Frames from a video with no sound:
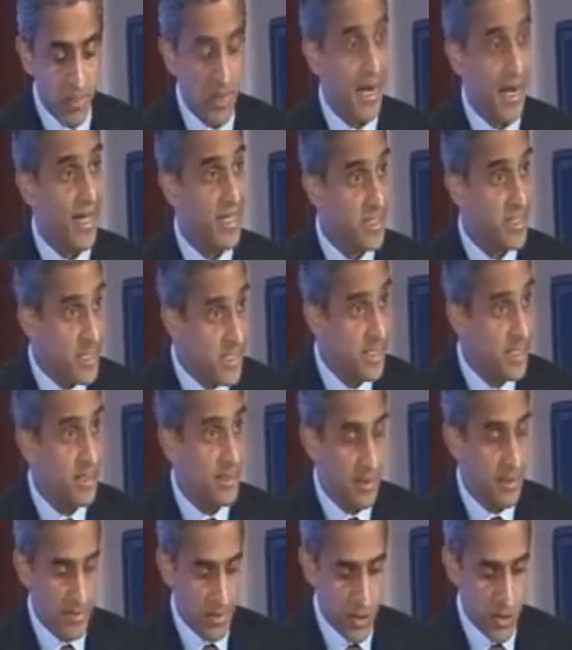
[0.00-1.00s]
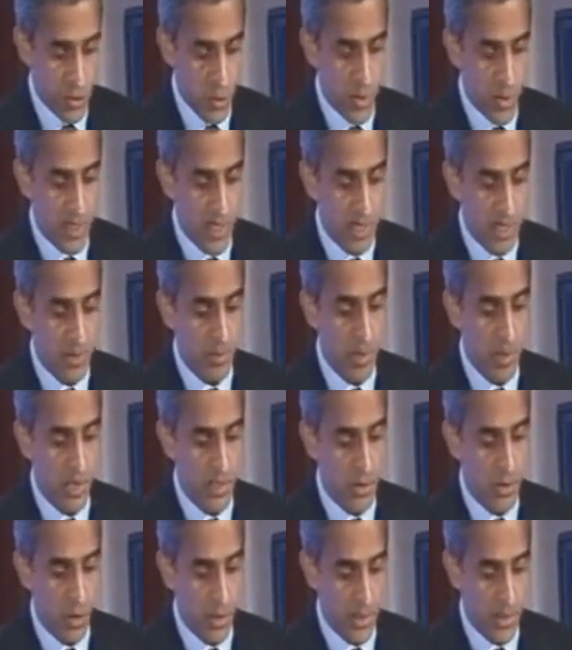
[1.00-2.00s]
but exceed the US $100
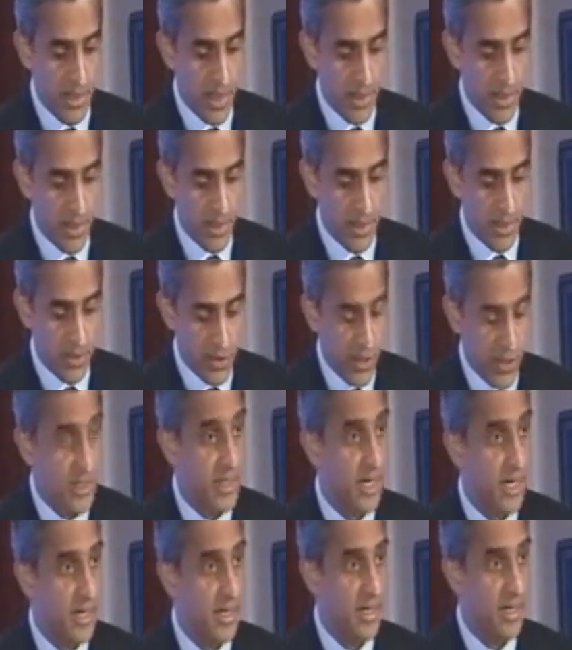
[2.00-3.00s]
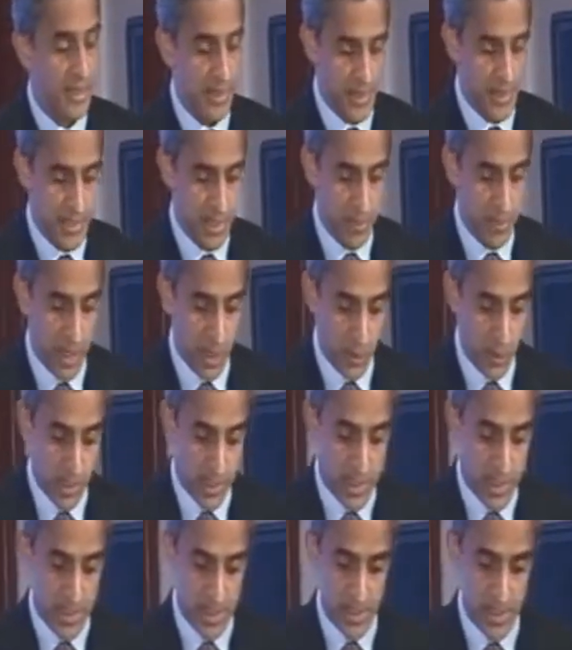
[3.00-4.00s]
billion trade target set by our
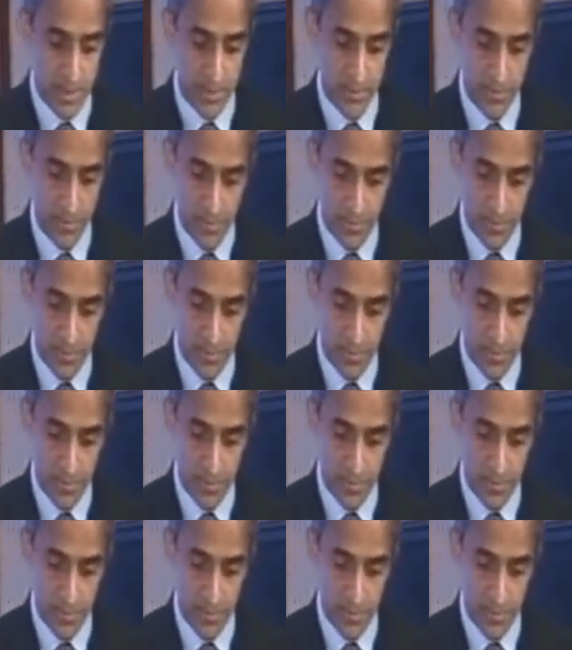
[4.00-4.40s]
leaders.